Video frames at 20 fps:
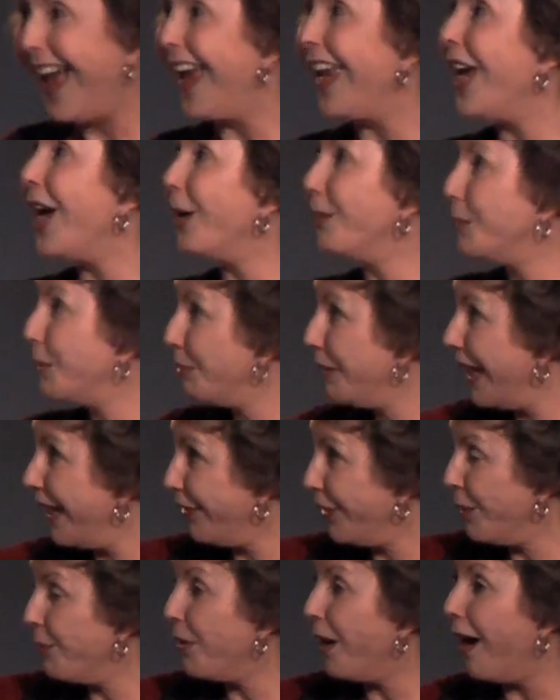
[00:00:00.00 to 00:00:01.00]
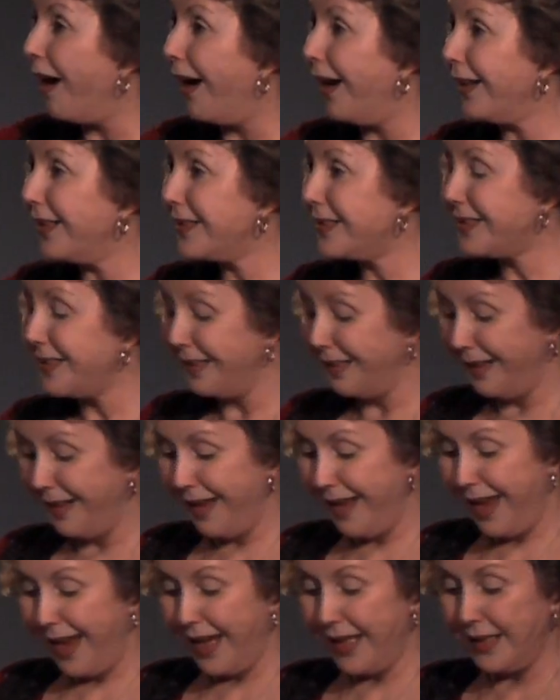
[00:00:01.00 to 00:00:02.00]
I help him get the box,
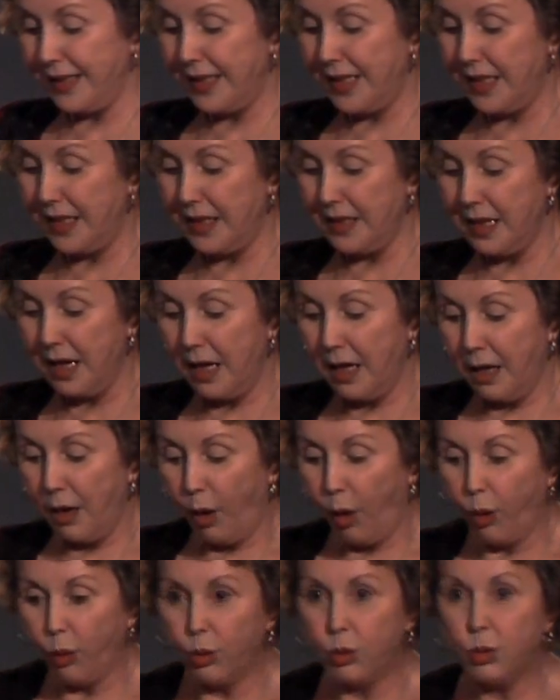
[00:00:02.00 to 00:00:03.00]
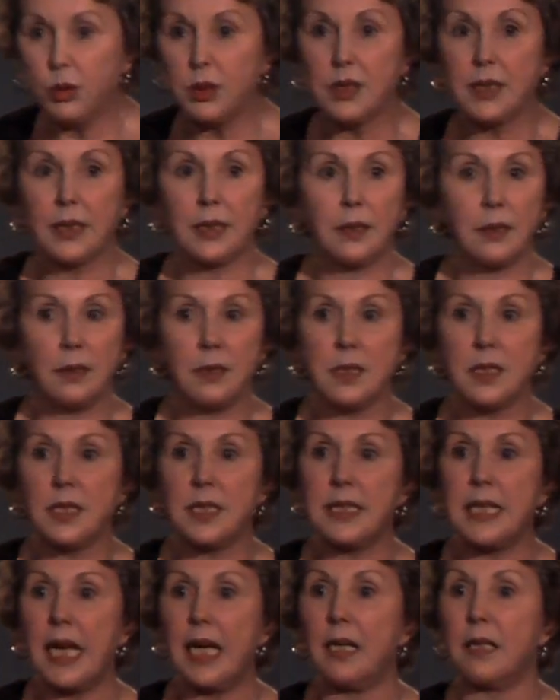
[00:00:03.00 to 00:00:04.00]
and he holds it and
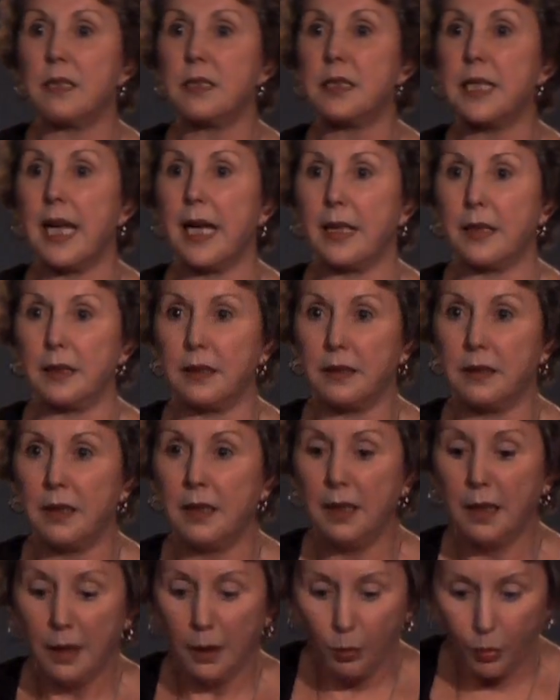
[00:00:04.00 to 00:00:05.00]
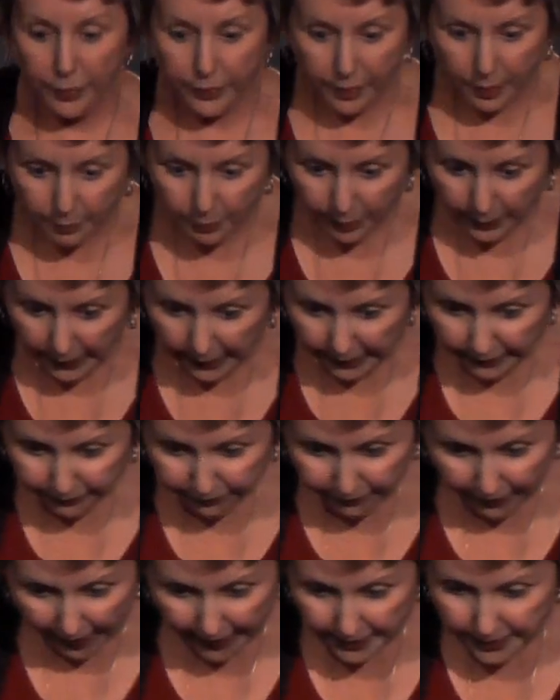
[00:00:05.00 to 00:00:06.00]
stares at it with complete
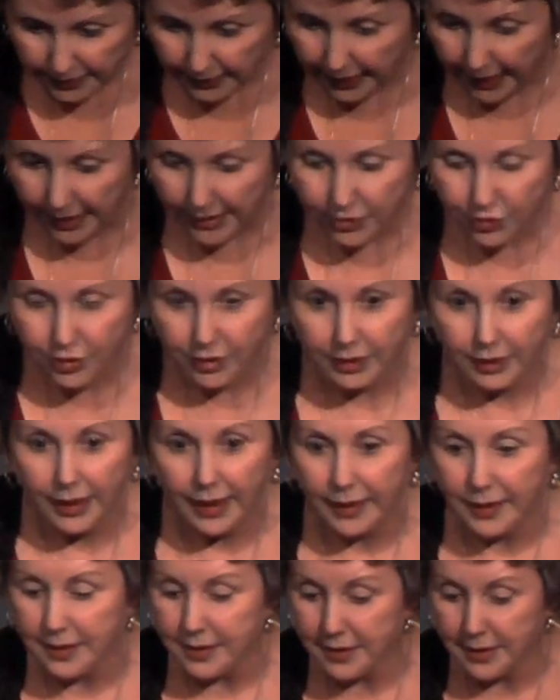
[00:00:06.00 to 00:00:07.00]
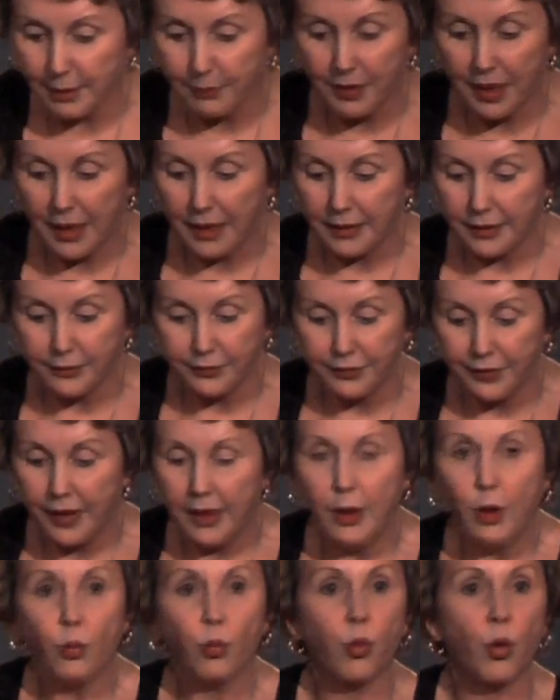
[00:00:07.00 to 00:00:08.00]
fascination, like it's some kind of
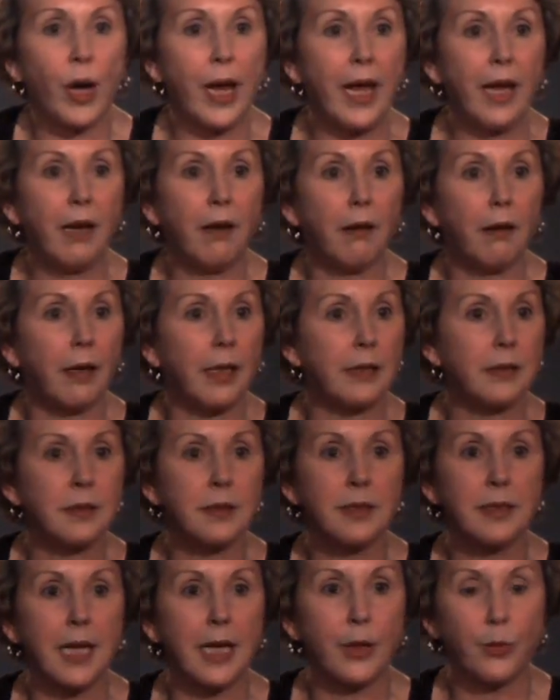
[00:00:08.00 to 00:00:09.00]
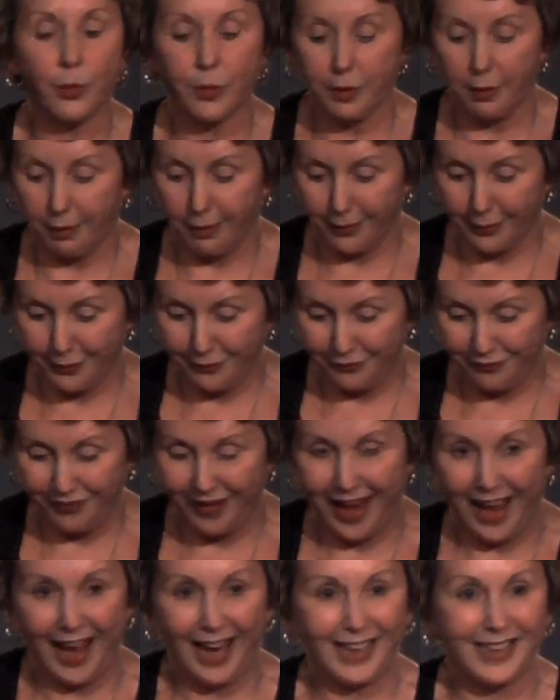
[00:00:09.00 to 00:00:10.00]
rare and sacred
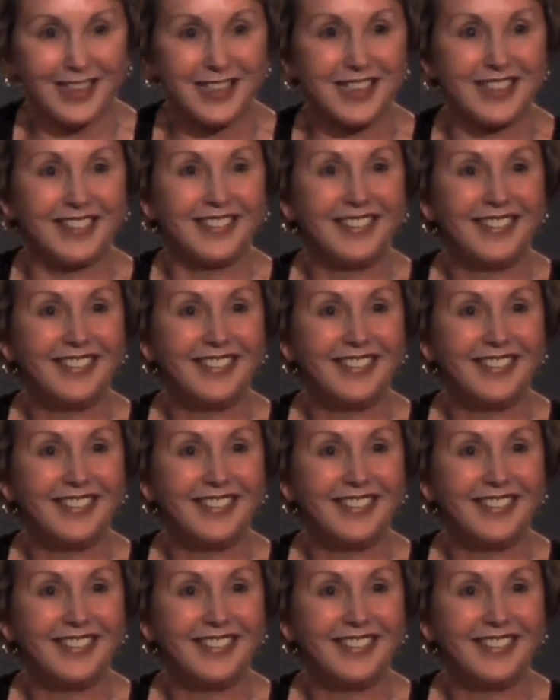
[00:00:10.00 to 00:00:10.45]
artifact.